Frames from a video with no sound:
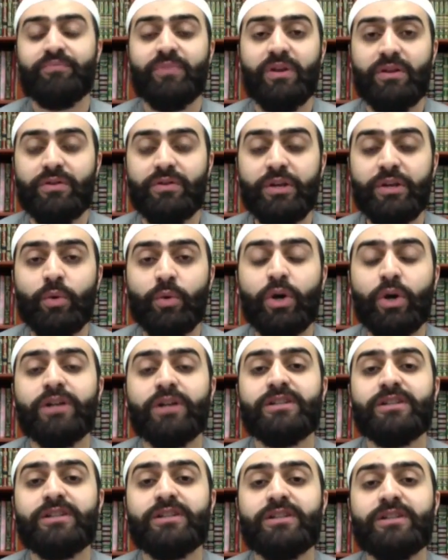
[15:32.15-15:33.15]
the
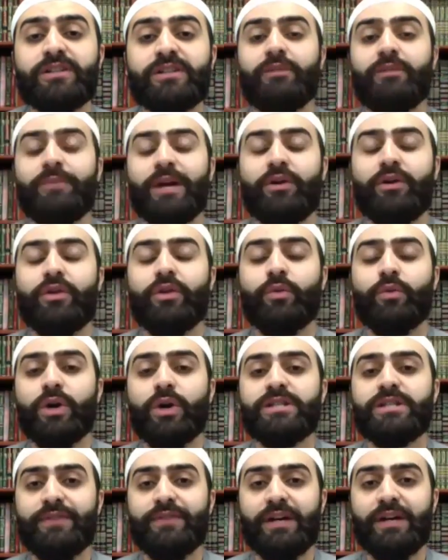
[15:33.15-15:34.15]
works of Ahlul Bayt or the
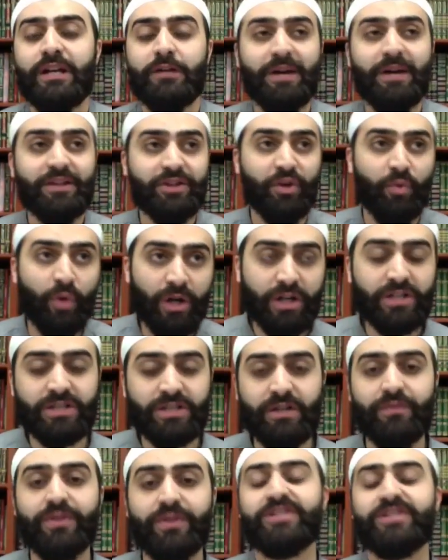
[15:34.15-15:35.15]
words of Ahlul Bayt, the
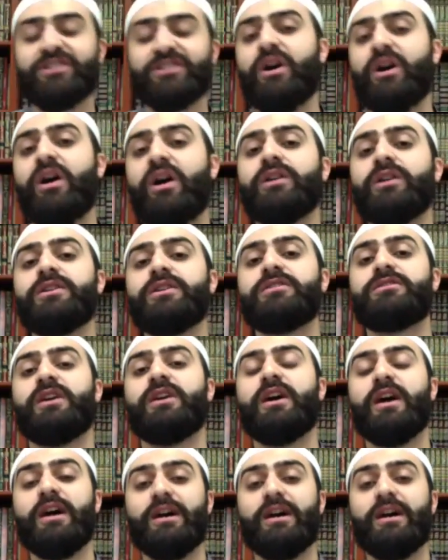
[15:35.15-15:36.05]
works of the scholars,